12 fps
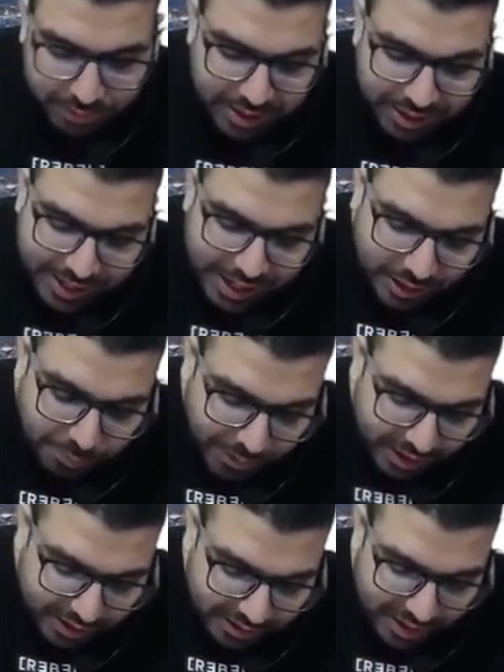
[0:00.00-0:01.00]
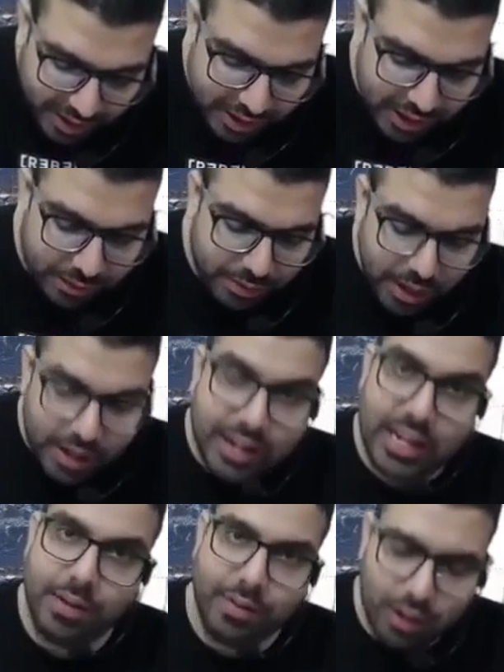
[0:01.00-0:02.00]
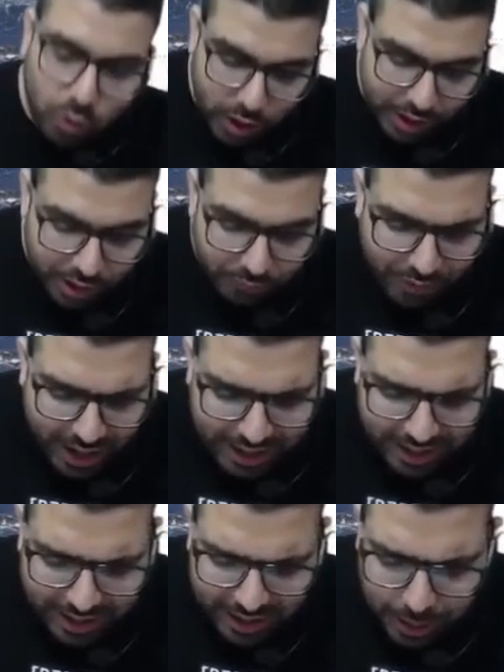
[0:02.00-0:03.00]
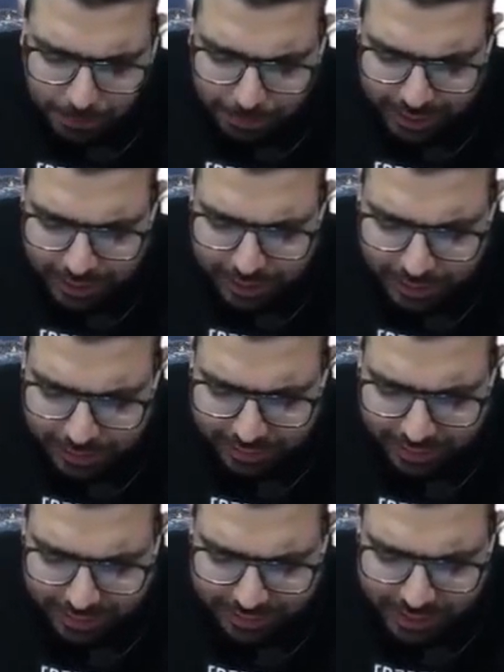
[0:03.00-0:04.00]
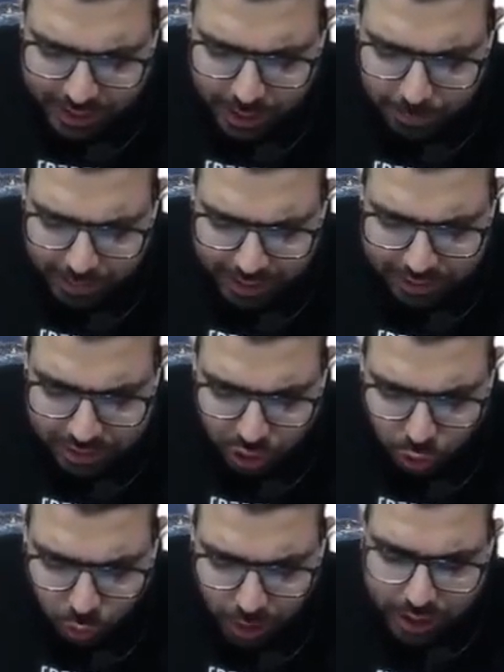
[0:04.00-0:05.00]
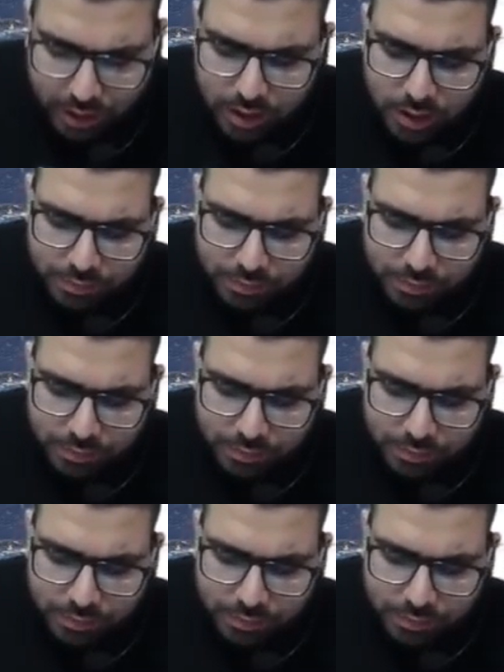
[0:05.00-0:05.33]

If the taxpayer is aggrieved, he will go ahead and file an appeal in GST APL 01.